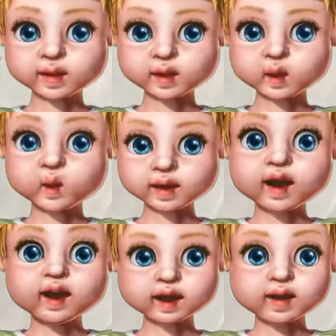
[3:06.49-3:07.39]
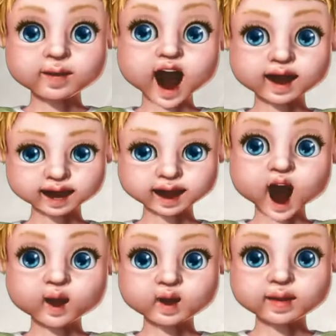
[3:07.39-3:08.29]
You place the right
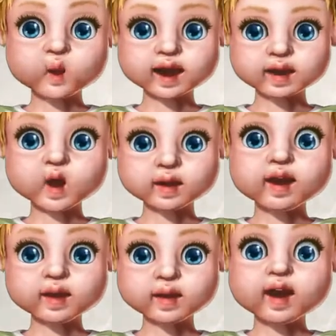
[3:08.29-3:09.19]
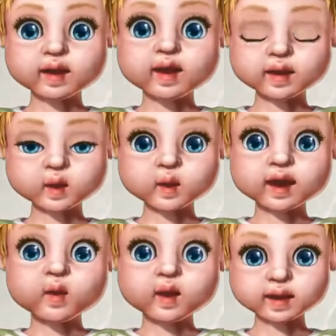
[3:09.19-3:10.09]
side of your satin fabric to the
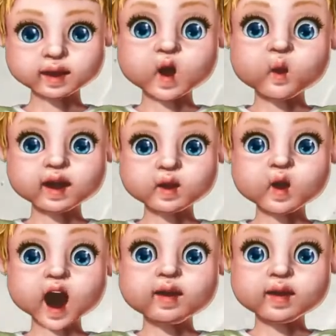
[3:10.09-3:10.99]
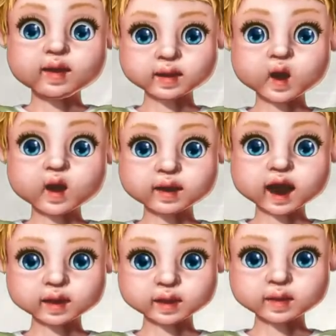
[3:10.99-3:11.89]
right side of your main
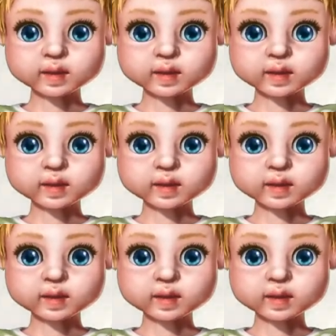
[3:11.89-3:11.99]
fabric.